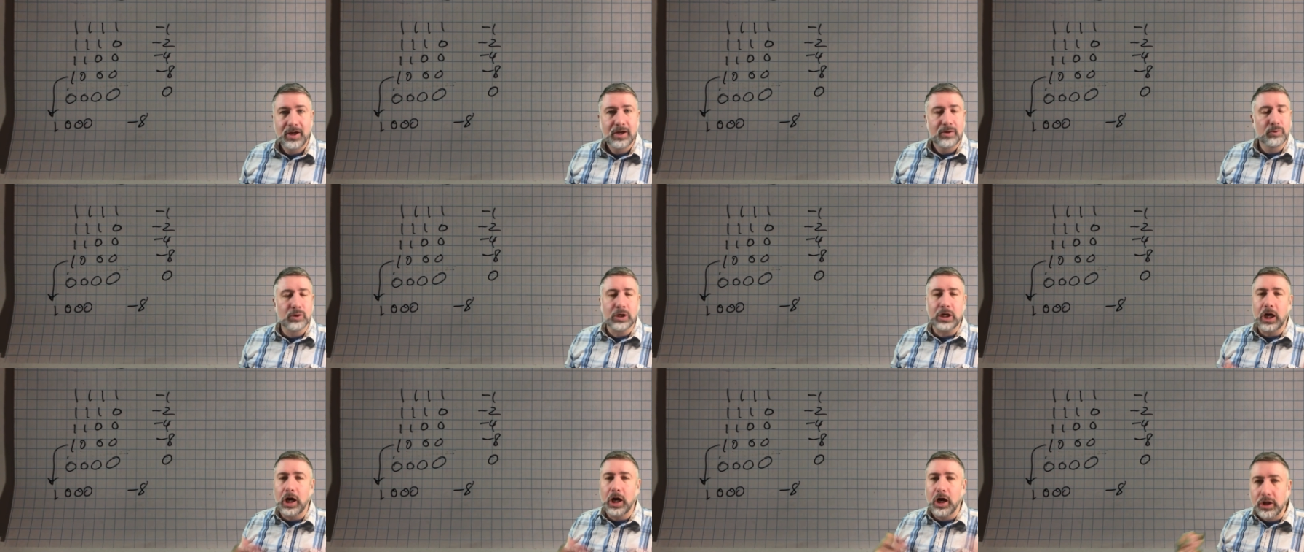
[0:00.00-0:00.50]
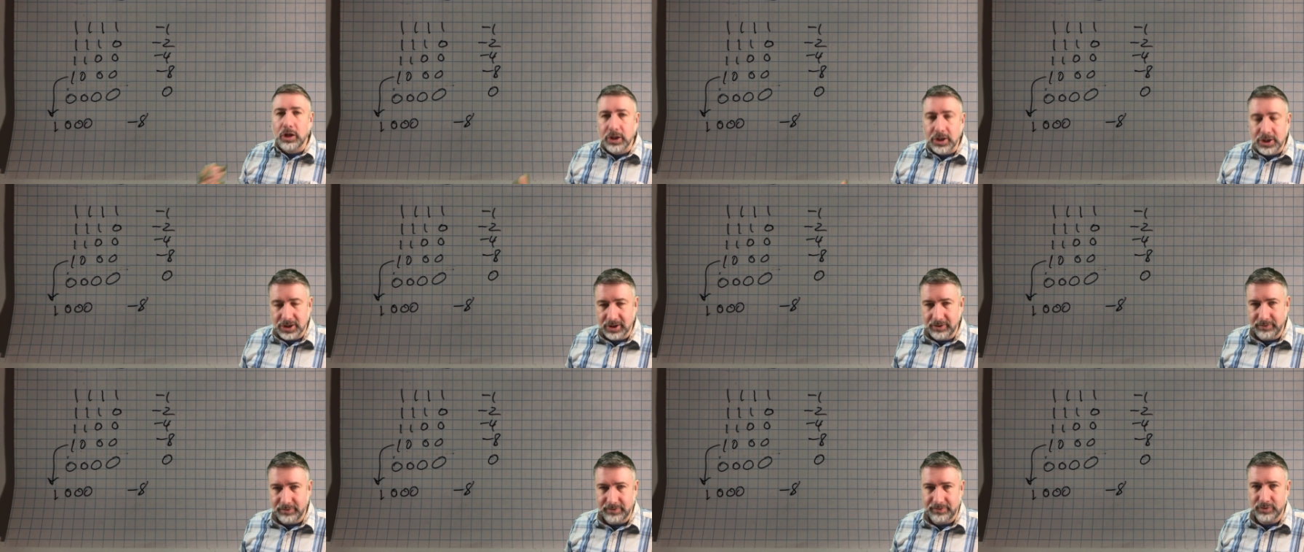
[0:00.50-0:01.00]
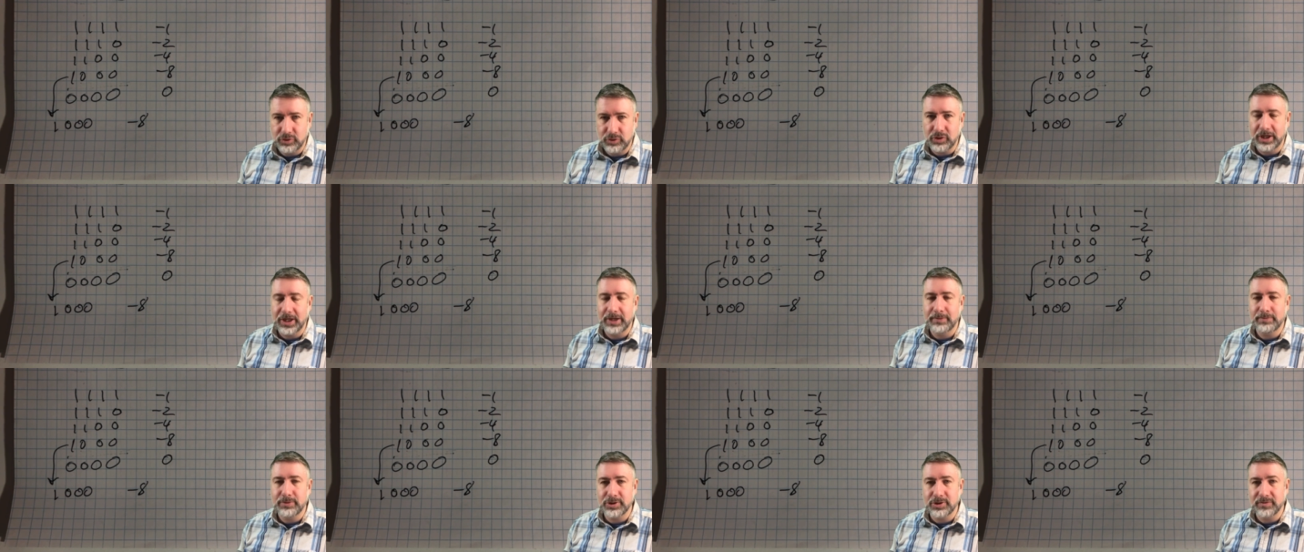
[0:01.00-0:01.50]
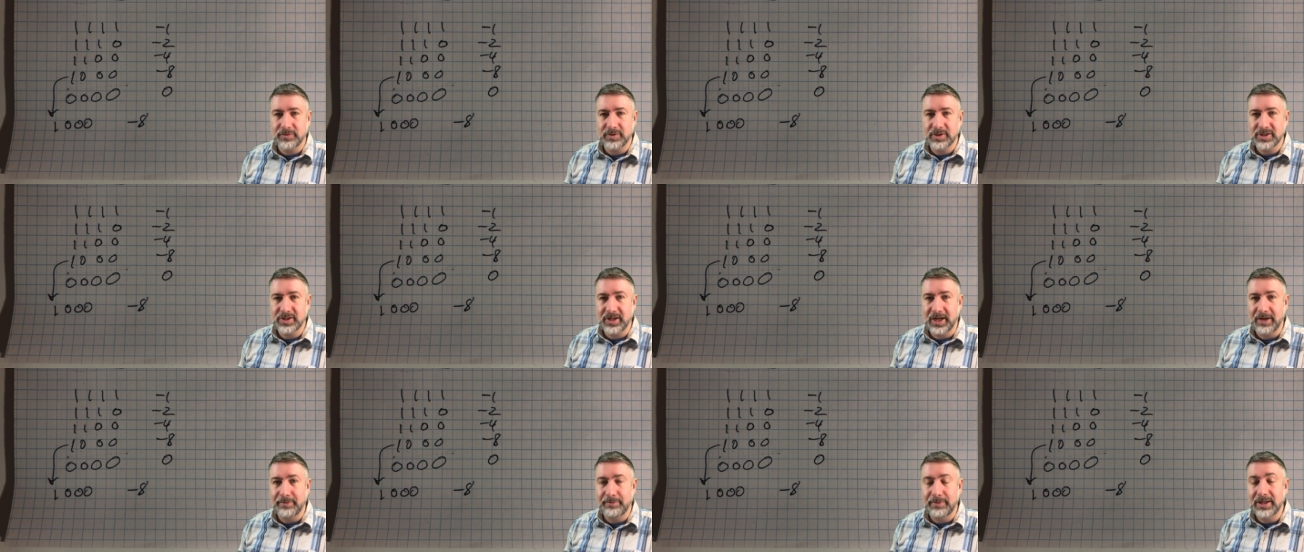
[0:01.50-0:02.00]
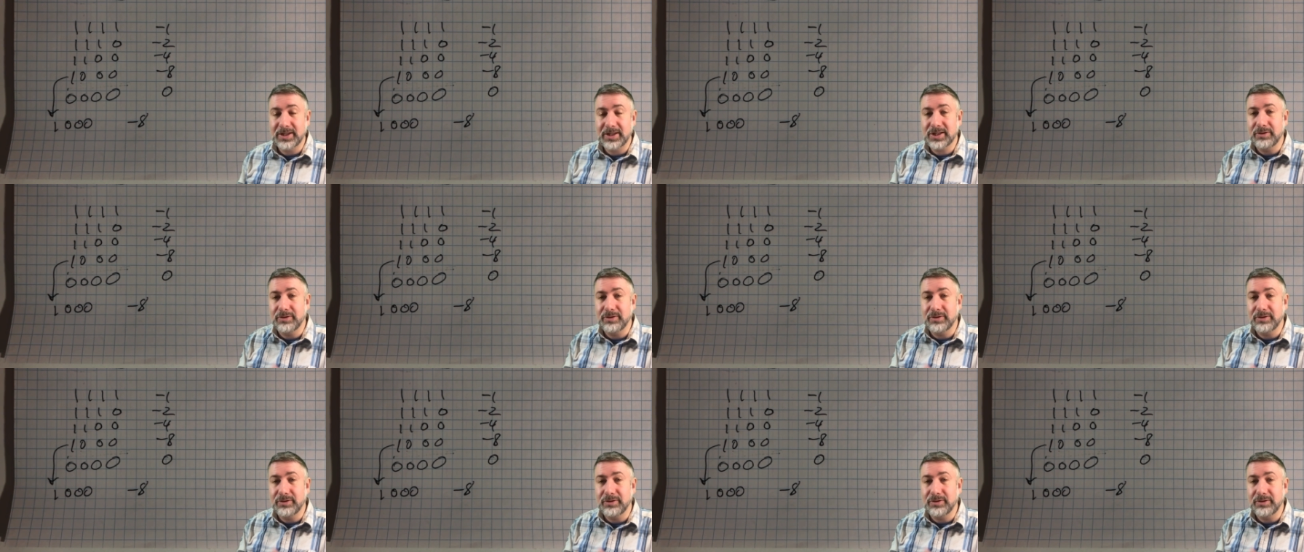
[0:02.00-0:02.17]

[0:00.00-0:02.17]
regardless of if we try to preserve the sign bit.